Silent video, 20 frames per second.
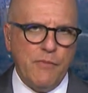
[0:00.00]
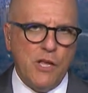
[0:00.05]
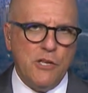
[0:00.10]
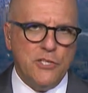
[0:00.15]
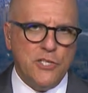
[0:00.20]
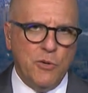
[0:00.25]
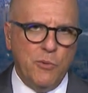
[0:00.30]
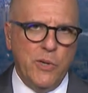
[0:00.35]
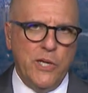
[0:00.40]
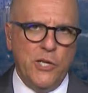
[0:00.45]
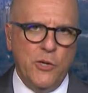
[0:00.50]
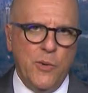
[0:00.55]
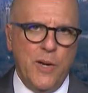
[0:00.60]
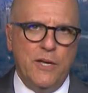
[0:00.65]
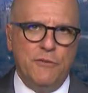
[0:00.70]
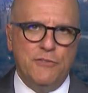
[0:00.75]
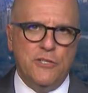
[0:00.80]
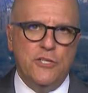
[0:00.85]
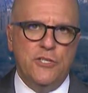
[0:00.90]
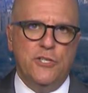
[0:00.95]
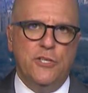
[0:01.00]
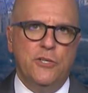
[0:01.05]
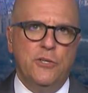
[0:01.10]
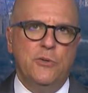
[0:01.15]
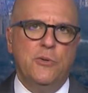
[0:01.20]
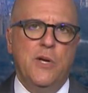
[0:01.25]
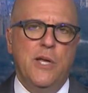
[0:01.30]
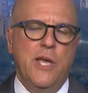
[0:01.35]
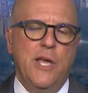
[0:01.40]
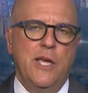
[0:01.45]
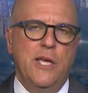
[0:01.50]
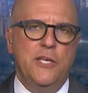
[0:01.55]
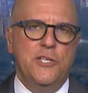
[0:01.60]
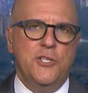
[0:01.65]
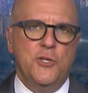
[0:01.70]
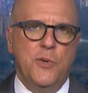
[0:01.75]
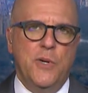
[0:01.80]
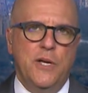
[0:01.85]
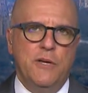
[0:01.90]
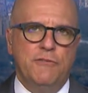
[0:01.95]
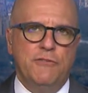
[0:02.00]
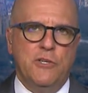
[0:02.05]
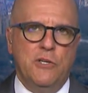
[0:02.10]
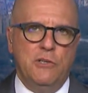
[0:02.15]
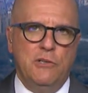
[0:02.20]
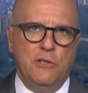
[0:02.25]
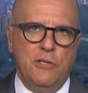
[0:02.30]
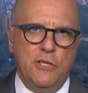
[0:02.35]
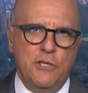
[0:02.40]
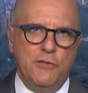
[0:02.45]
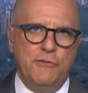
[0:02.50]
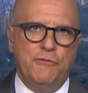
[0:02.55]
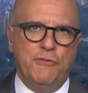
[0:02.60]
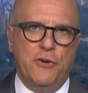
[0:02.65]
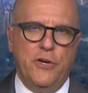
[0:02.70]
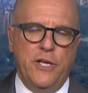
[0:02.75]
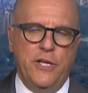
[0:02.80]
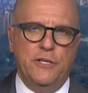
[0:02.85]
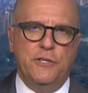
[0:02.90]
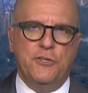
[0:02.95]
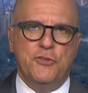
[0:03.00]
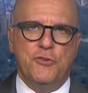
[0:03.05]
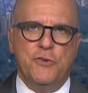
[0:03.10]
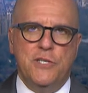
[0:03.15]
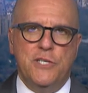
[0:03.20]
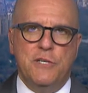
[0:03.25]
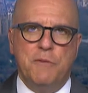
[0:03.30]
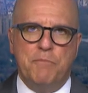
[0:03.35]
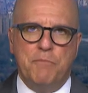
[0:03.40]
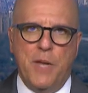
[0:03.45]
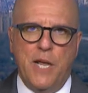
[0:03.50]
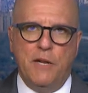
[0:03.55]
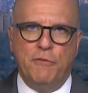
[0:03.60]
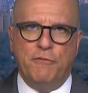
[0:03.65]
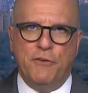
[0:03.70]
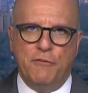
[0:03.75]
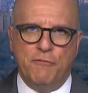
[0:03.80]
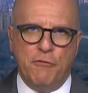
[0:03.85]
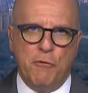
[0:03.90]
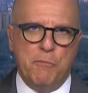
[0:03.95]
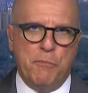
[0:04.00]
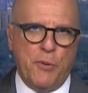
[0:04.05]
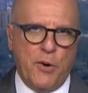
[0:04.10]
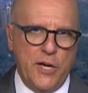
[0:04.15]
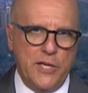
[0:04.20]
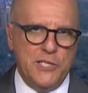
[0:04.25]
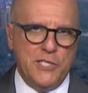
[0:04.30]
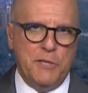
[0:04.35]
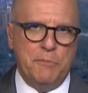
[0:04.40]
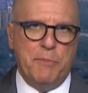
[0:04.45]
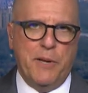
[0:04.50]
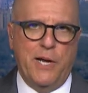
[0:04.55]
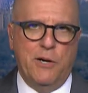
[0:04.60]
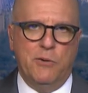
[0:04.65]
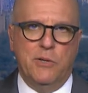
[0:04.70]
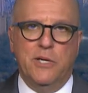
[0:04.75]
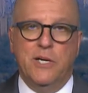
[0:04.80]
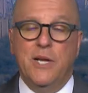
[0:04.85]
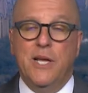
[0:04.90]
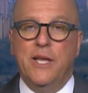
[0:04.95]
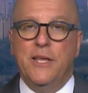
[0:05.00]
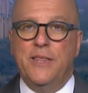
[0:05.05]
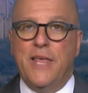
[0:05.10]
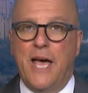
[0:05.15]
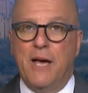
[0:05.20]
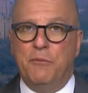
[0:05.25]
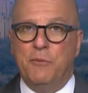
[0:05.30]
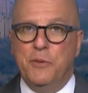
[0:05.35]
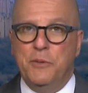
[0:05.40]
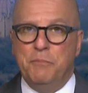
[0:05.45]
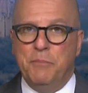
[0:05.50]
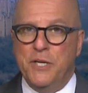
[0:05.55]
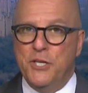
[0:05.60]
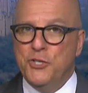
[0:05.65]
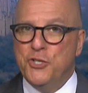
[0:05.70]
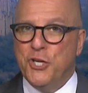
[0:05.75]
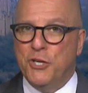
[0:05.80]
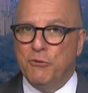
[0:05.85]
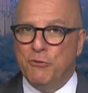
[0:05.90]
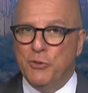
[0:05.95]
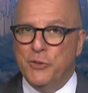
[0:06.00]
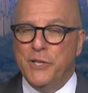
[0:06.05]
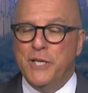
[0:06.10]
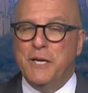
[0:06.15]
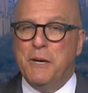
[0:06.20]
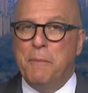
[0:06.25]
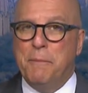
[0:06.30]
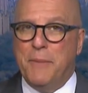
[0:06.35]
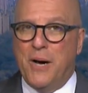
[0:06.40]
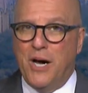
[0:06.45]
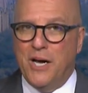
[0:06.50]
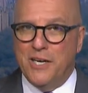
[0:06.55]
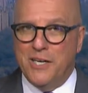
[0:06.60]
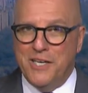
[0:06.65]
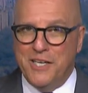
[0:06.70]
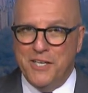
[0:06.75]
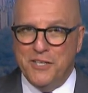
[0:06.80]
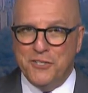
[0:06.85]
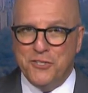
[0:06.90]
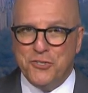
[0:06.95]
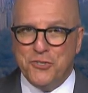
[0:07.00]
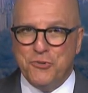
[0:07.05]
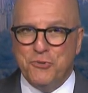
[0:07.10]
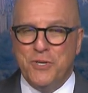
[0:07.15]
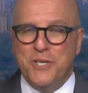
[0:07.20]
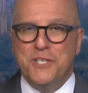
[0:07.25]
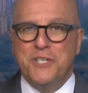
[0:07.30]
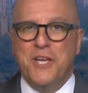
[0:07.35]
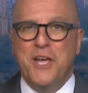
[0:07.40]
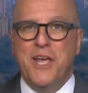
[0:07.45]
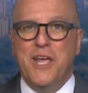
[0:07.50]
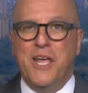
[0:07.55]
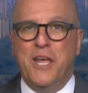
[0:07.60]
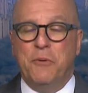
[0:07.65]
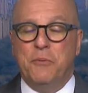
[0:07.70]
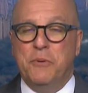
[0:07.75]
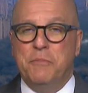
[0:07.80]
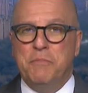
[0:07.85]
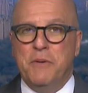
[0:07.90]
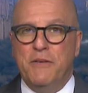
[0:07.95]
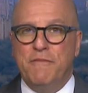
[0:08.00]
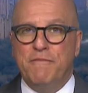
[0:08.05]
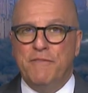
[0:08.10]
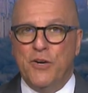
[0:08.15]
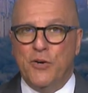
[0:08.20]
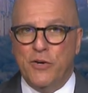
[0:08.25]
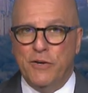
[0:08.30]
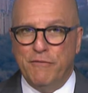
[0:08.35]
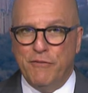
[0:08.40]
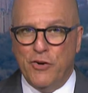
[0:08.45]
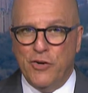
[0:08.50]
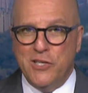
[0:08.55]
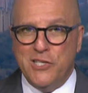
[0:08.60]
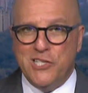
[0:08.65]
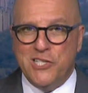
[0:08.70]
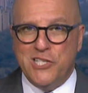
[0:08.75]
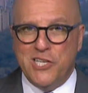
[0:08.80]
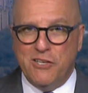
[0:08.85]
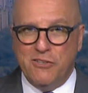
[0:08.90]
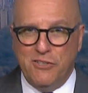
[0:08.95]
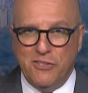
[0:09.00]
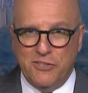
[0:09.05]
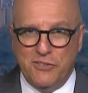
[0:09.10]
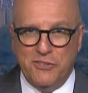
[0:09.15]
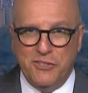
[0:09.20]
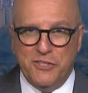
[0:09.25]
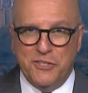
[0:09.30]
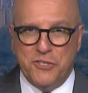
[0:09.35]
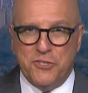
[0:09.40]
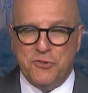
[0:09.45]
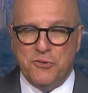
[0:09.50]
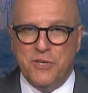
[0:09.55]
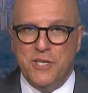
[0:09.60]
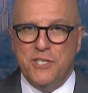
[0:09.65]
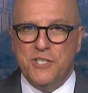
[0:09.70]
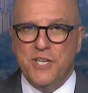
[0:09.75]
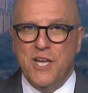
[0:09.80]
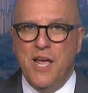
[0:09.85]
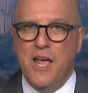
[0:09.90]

So what you have to do is you have to look for industries that benefit from pricing power. That would be generally commodity industries. It would be very, very cyclical industries.